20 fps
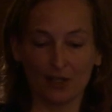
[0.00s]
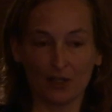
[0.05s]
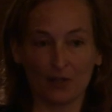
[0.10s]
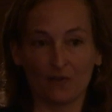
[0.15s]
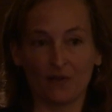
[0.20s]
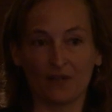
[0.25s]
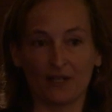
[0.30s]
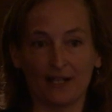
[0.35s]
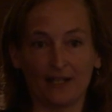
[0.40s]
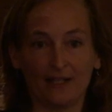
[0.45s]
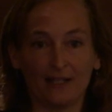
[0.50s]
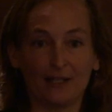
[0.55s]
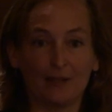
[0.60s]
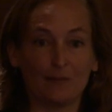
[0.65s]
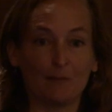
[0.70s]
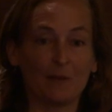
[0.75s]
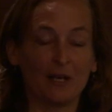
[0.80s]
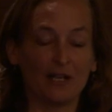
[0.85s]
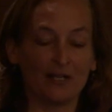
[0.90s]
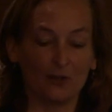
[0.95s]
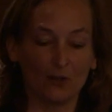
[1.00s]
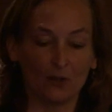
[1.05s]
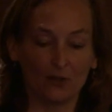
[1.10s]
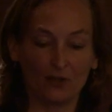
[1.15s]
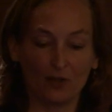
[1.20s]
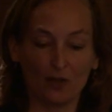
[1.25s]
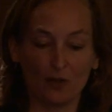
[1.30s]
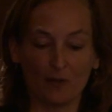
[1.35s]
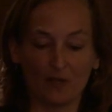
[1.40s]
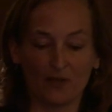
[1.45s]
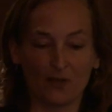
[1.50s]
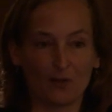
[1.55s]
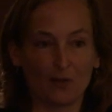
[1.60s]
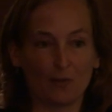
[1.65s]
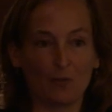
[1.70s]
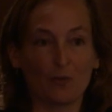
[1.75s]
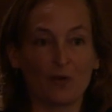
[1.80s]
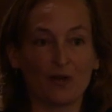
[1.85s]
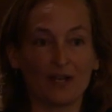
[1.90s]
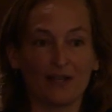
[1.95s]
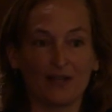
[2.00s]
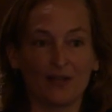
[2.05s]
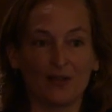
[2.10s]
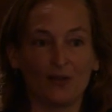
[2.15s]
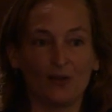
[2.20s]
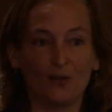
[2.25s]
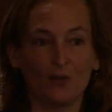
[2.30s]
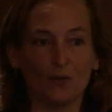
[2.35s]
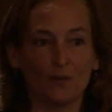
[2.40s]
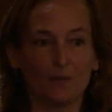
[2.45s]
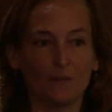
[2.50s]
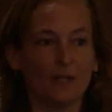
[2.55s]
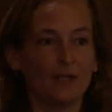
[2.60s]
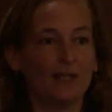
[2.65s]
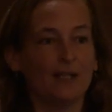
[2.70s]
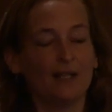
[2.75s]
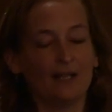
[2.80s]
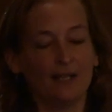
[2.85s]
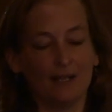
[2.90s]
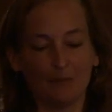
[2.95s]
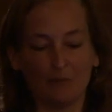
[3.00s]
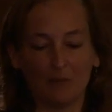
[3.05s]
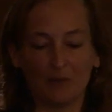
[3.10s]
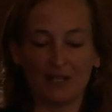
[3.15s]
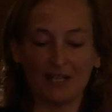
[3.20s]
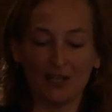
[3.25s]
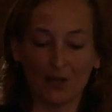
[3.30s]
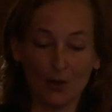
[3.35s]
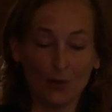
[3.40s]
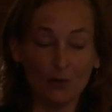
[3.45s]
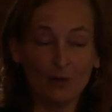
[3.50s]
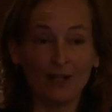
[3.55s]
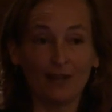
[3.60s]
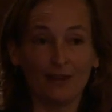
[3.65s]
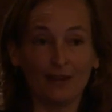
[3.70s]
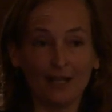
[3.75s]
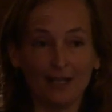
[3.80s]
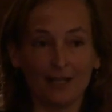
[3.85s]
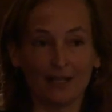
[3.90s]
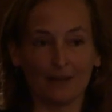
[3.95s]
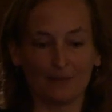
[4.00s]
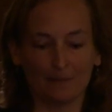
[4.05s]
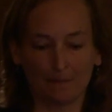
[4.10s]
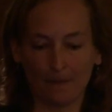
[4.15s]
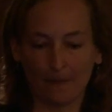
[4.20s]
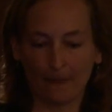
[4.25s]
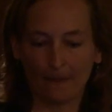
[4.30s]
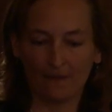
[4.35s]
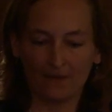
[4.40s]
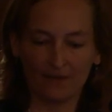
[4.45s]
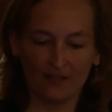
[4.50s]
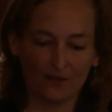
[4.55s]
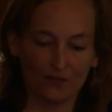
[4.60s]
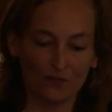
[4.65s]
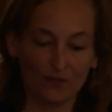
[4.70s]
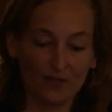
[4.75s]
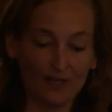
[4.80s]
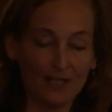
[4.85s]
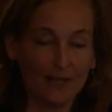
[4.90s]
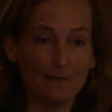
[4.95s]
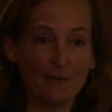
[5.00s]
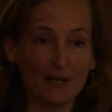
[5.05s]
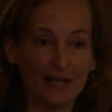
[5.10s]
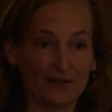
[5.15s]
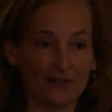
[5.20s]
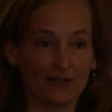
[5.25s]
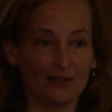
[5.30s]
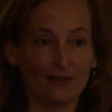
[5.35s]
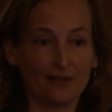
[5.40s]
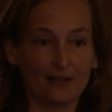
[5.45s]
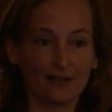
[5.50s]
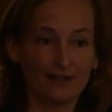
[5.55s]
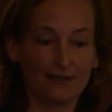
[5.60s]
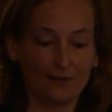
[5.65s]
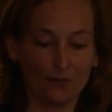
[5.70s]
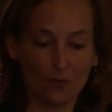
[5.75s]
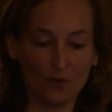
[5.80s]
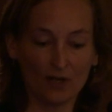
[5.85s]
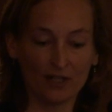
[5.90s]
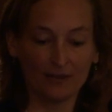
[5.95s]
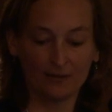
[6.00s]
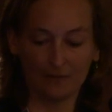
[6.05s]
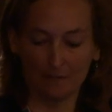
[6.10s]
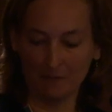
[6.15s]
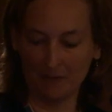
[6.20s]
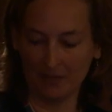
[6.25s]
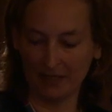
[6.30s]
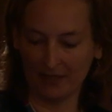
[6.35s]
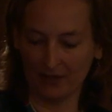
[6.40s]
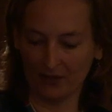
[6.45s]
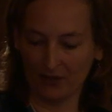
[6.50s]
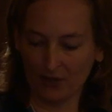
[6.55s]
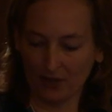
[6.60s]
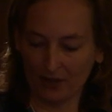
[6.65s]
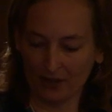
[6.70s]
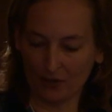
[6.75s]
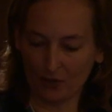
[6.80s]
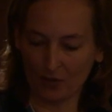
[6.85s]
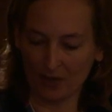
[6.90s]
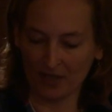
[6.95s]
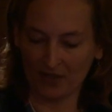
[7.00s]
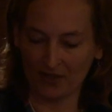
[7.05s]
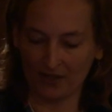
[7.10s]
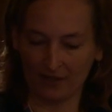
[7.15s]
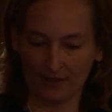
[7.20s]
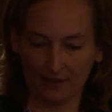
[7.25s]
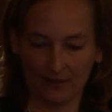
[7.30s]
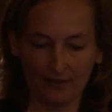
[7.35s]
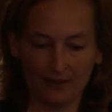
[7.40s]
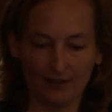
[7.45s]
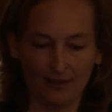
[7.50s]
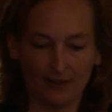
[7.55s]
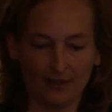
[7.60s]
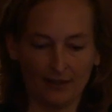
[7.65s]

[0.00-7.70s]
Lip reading: a lot of sense. It might not come as a surprise to you. But the only thing that really matters, it's the $1 million question,